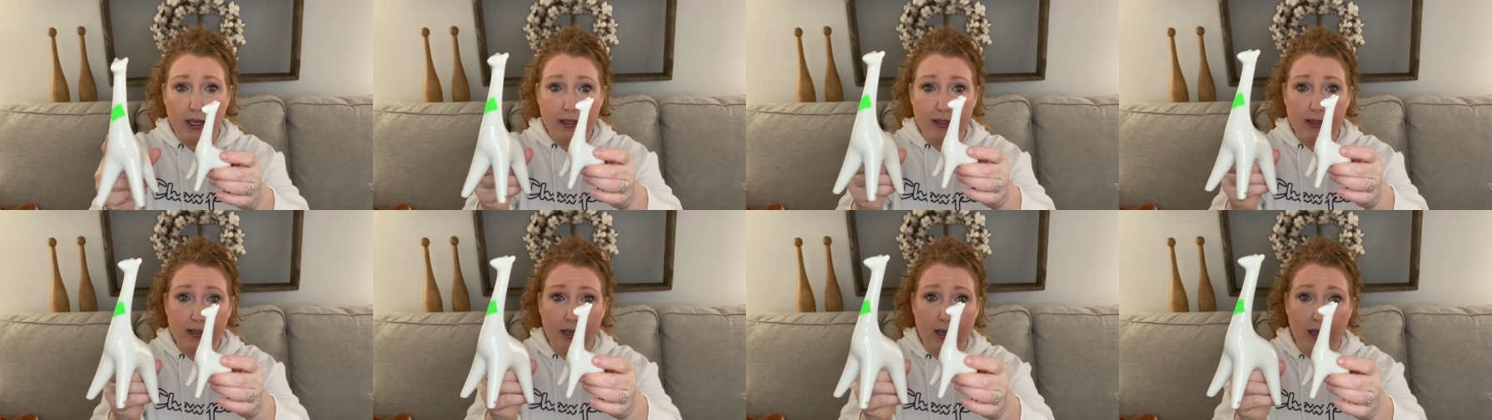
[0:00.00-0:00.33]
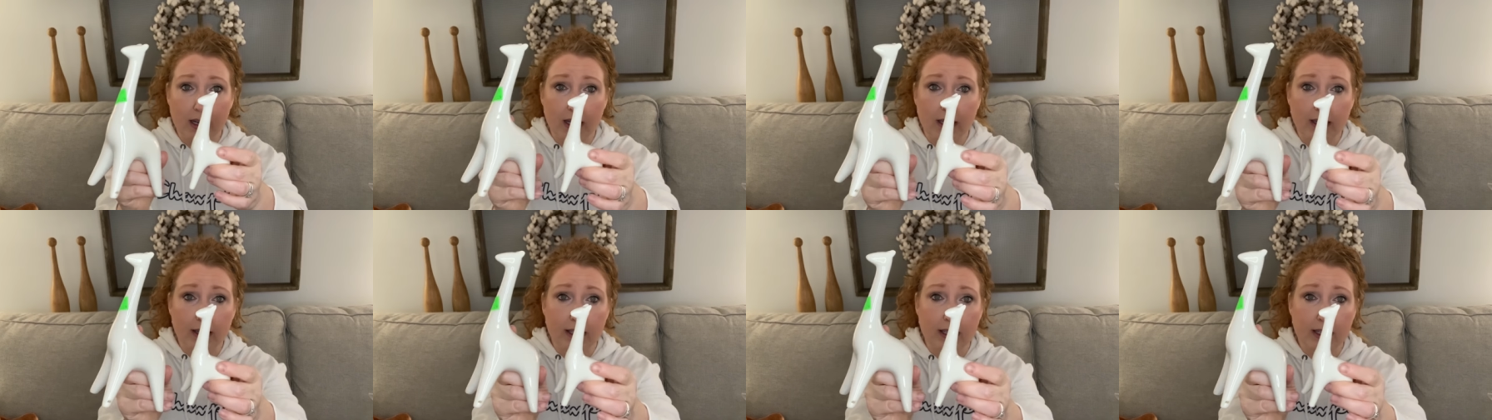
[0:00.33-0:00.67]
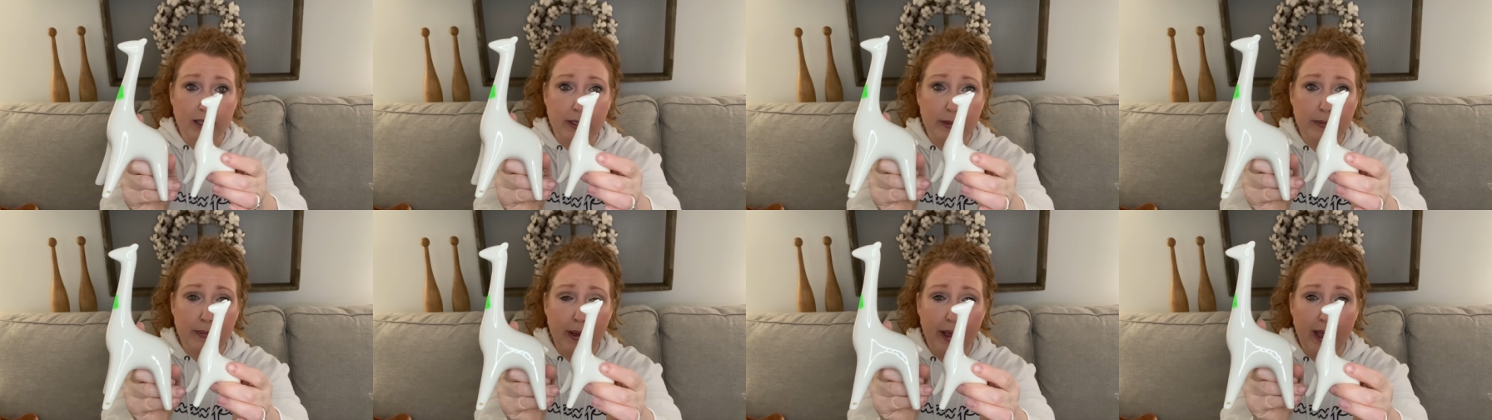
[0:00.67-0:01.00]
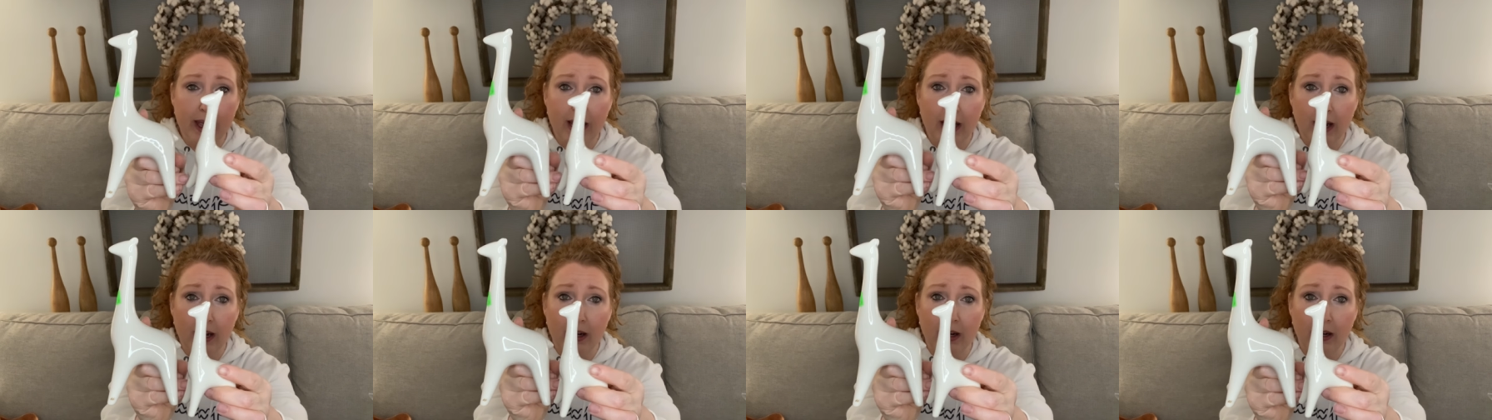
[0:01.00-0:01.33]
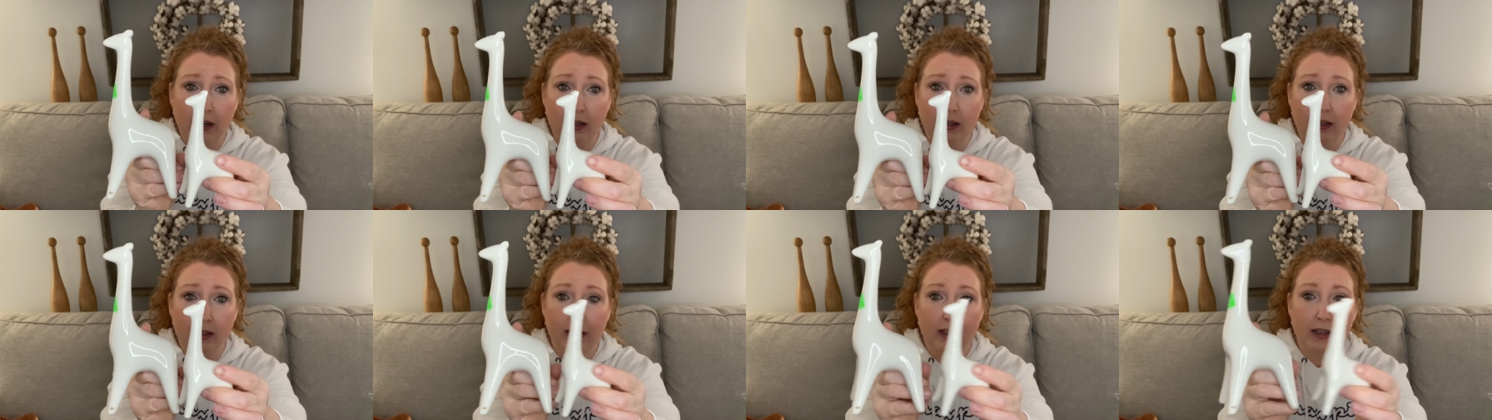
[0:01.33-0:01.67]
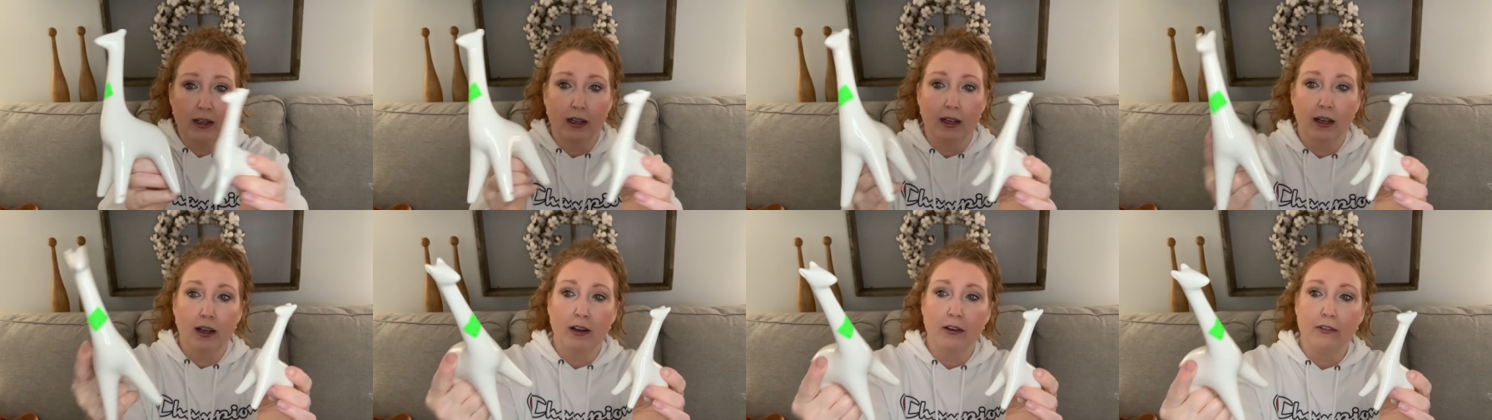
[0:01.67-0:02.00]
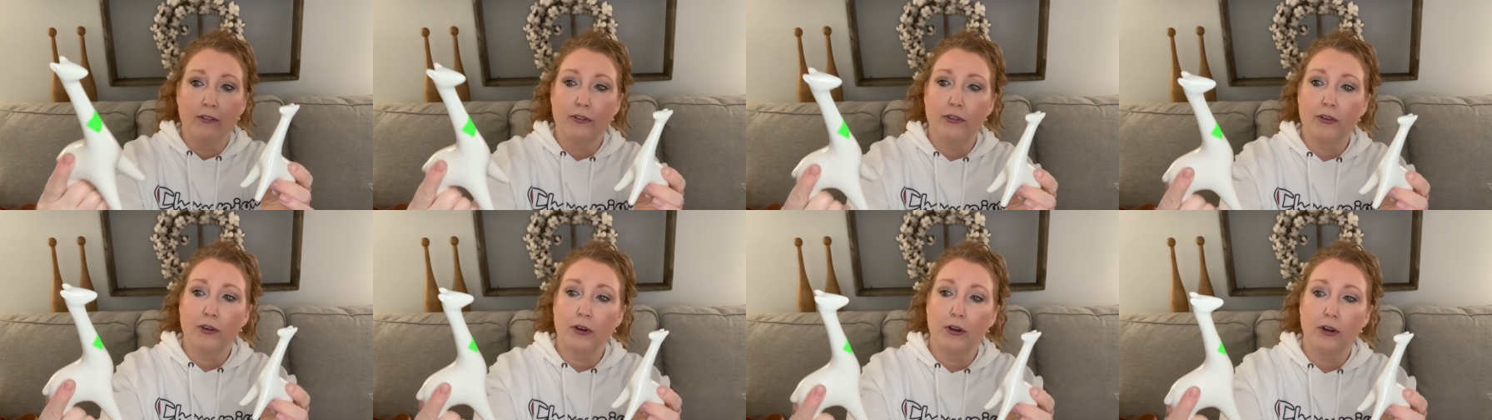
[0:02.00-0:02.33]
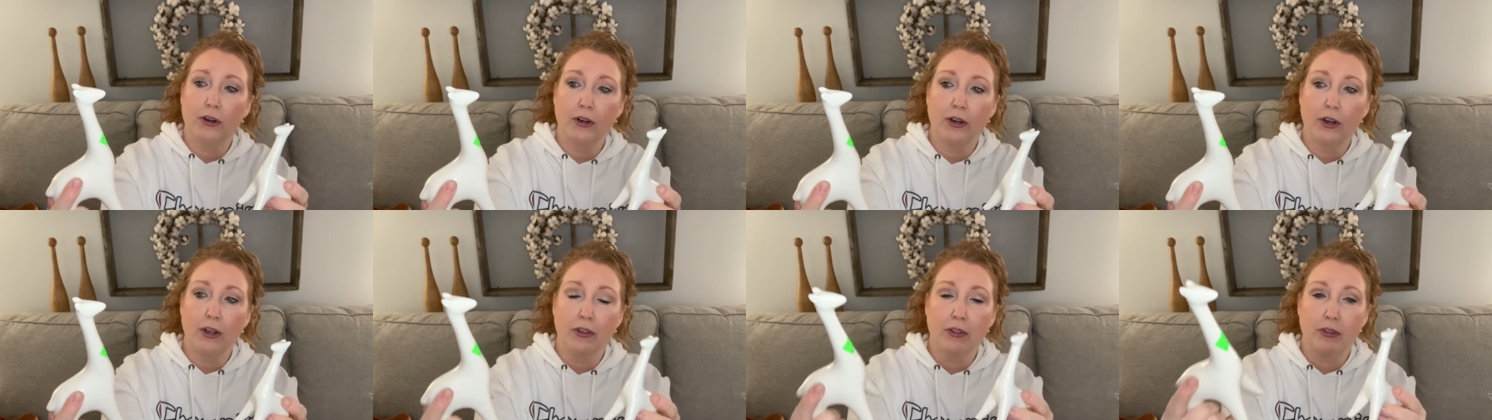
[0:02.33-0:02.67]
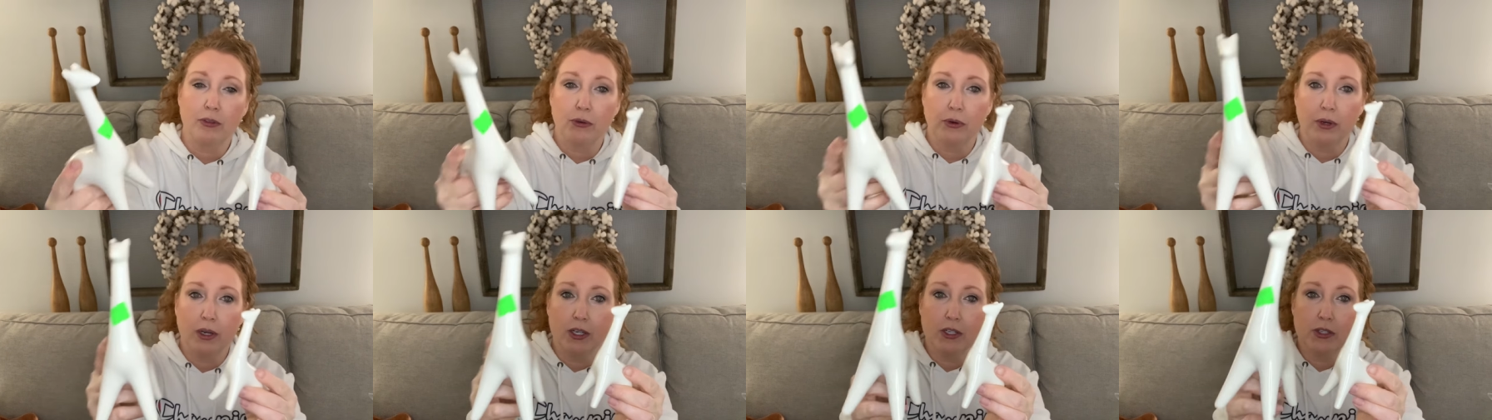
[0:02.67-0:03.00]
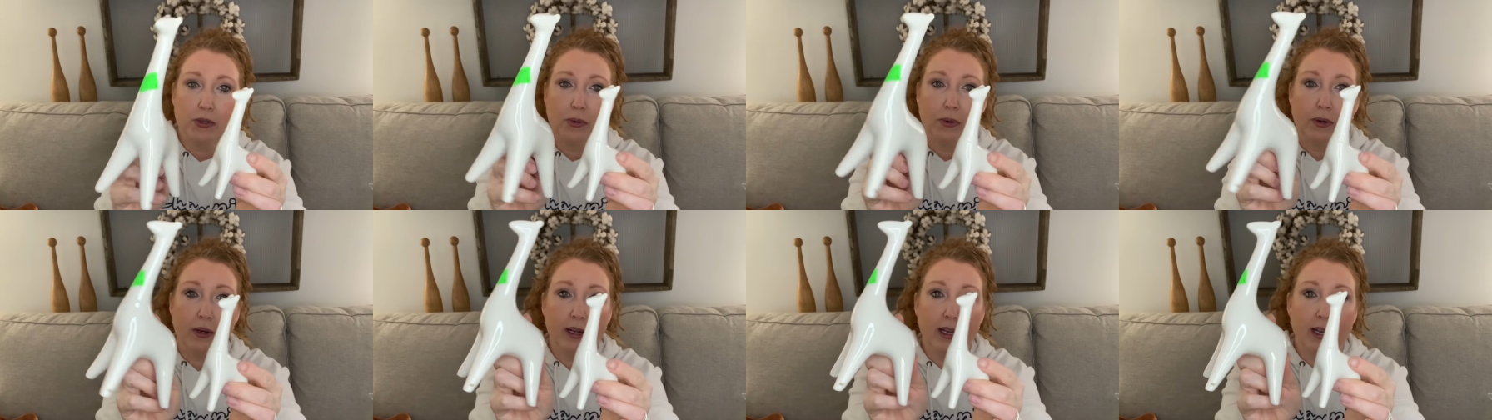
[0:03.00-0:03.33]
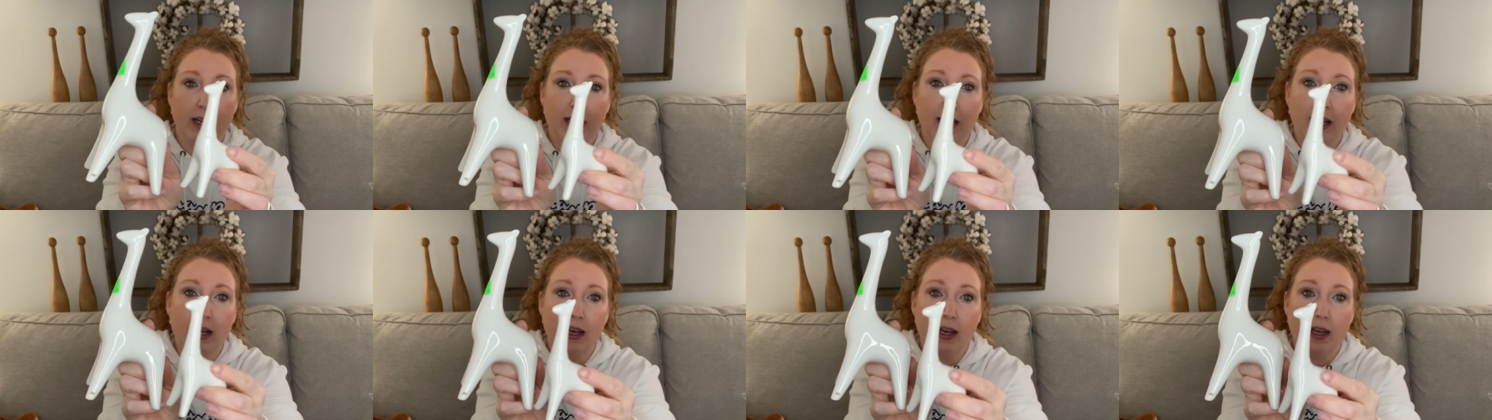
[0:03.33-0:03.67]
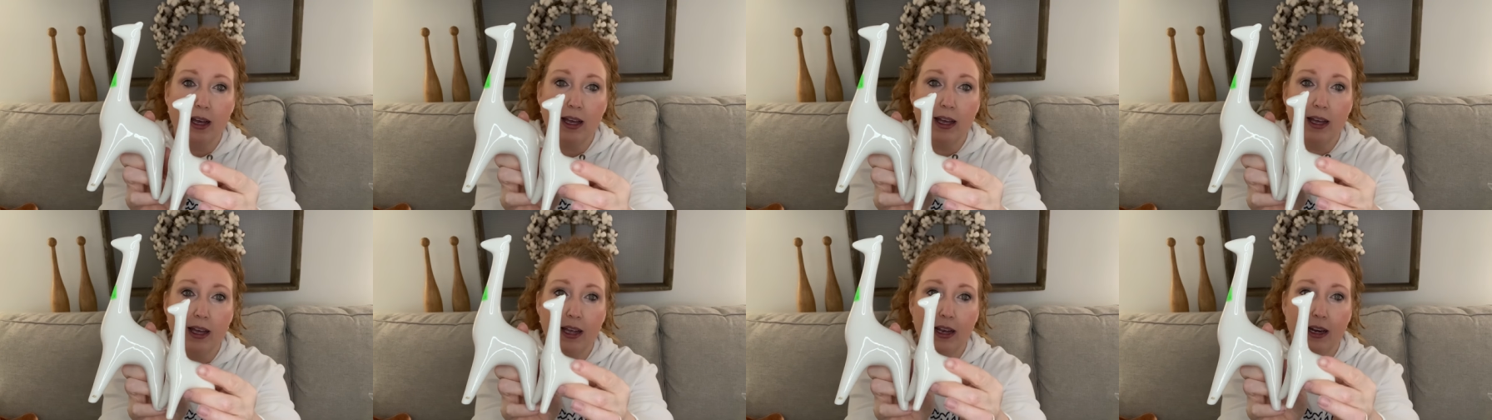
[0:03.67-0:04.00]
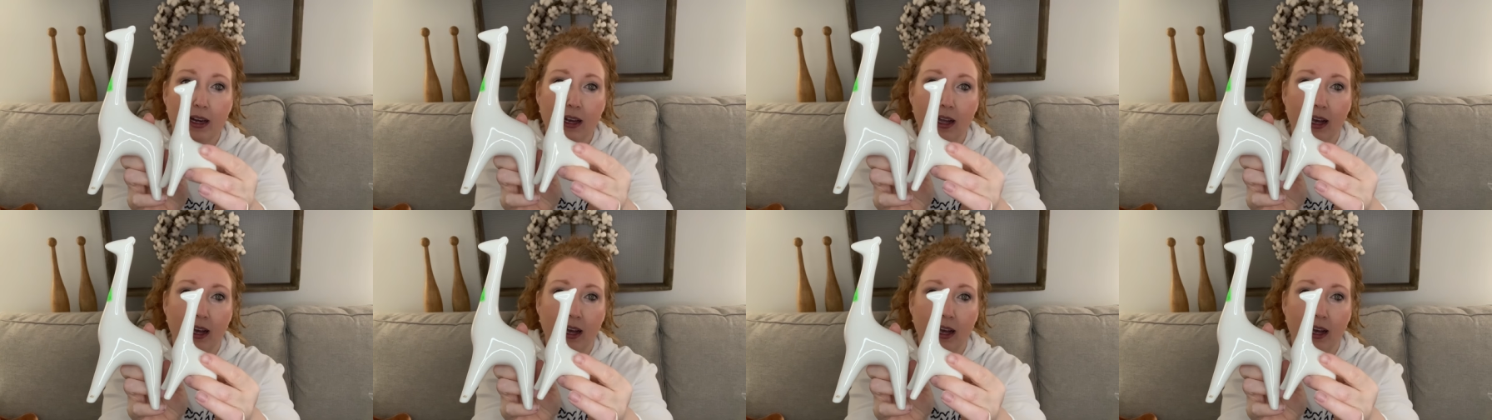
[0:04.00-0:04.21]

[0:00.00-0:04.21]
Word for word: saw this pair for 329,